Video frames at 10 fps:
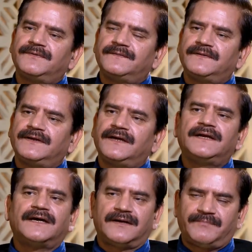between
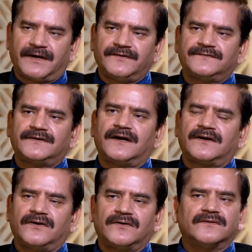India and
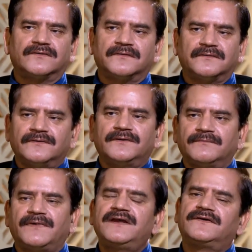Pakistan on uh,
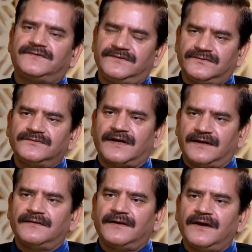various issues and